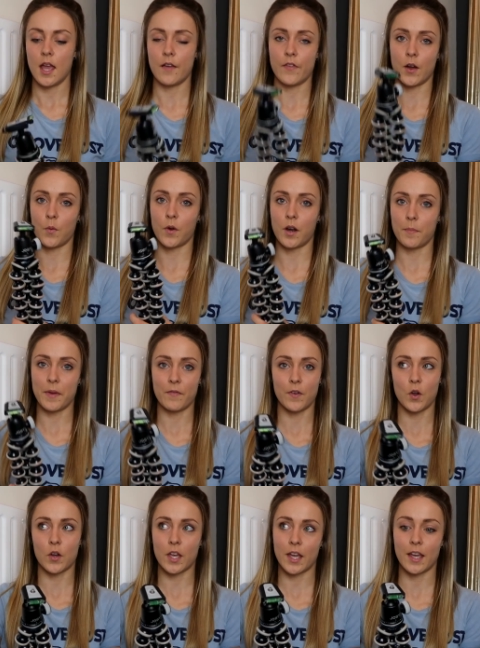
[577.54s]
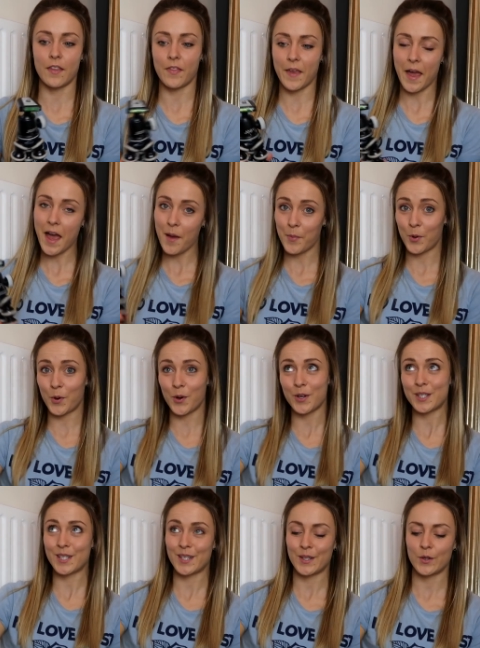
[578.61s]
if I want to be vlogging in the
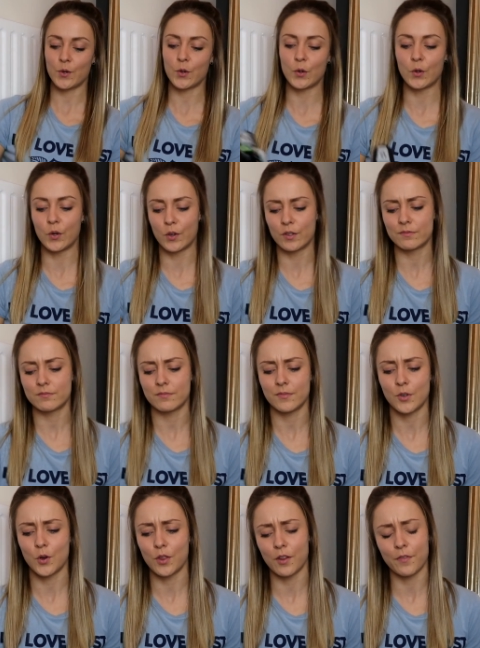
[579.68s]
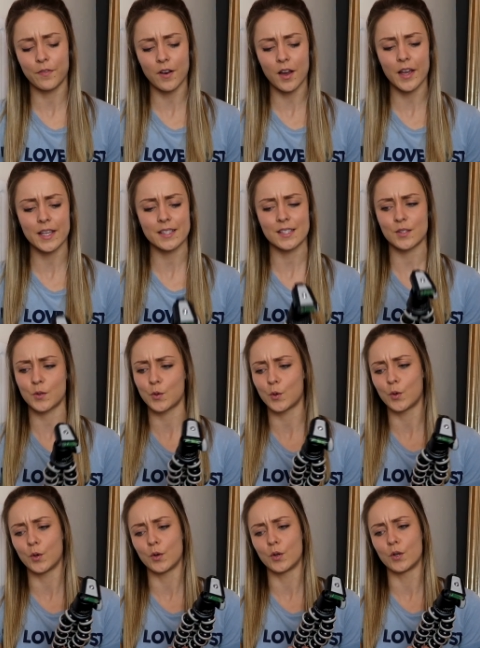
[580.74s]
airport or on the flight
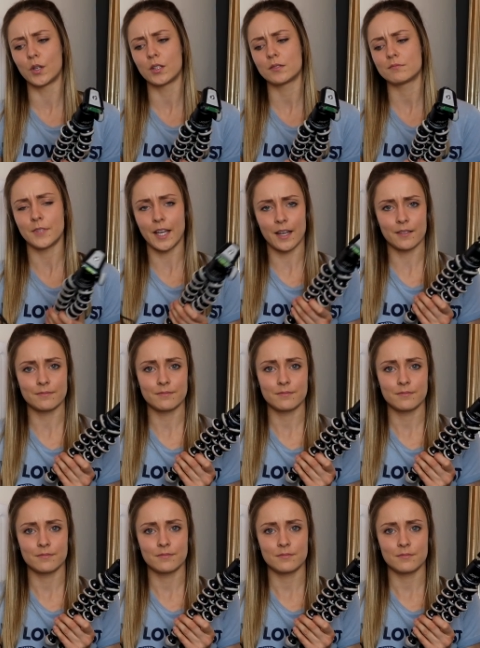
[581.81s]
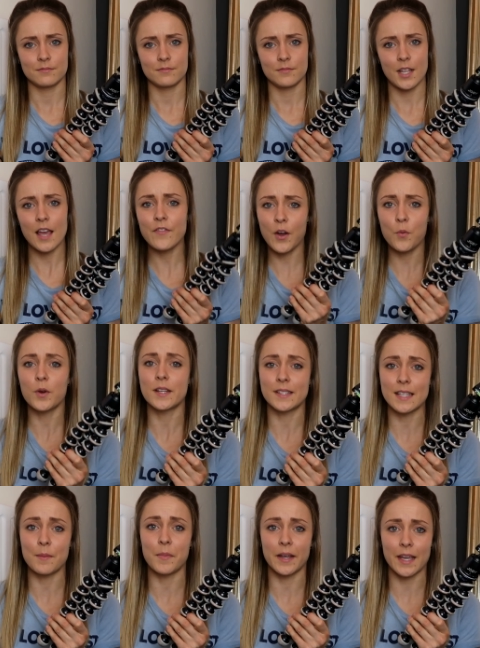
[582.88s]
or yeah if I want to
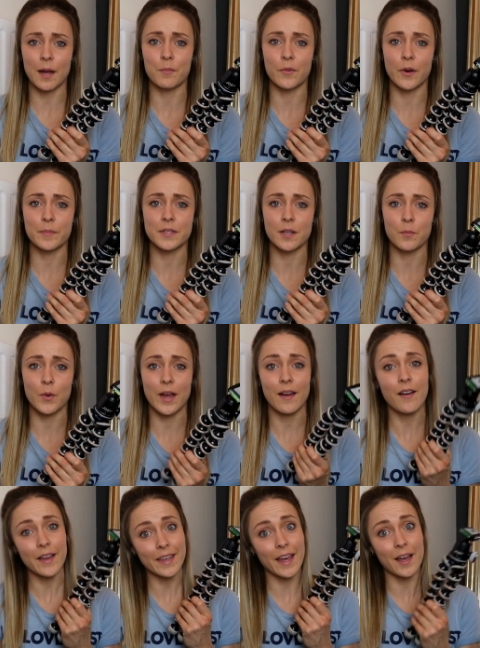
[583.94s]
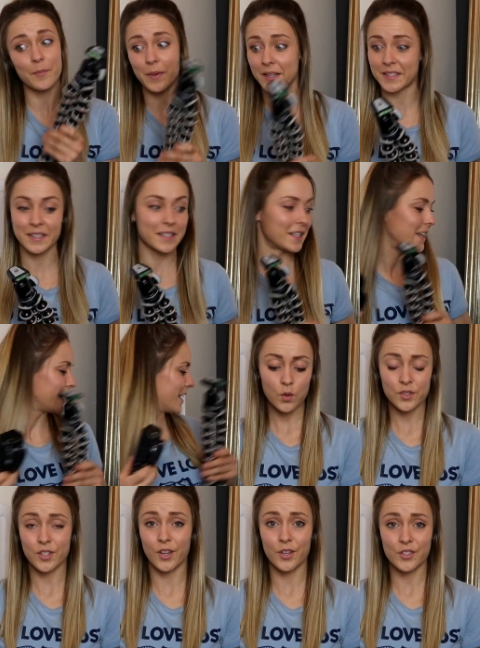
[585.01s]
set my camera up somewhere, I can basically.
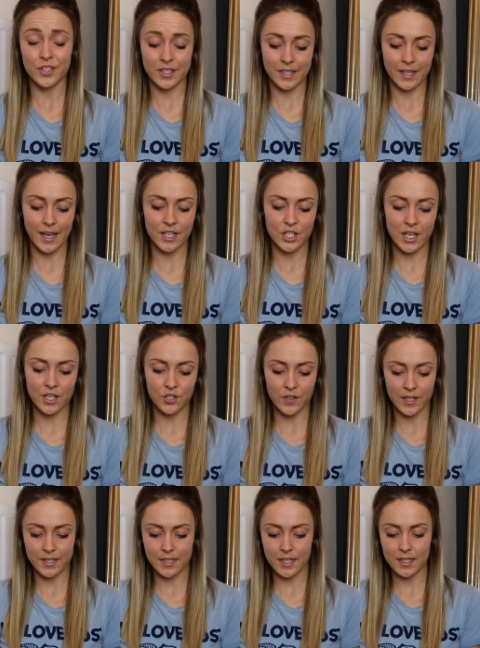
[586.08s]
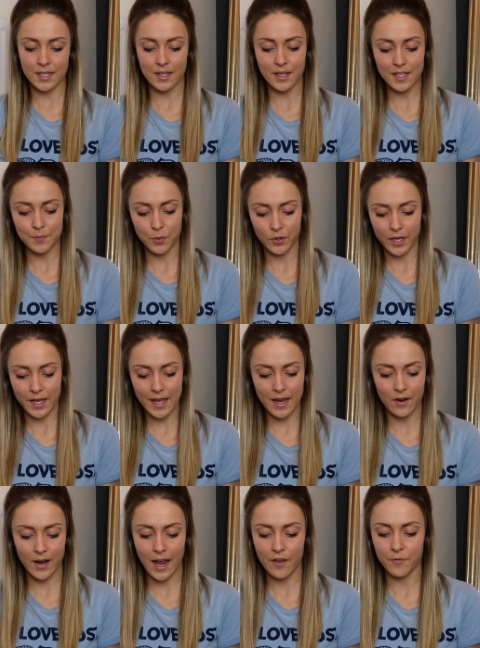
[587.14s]
Also, just in case you're interested, in this pocket
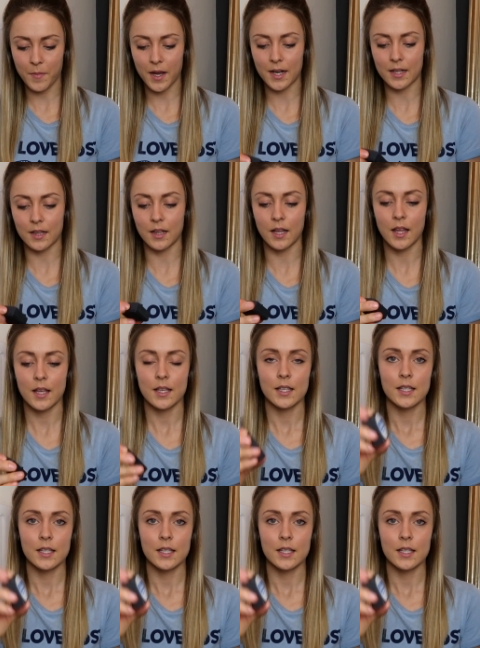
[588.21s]
here I have my little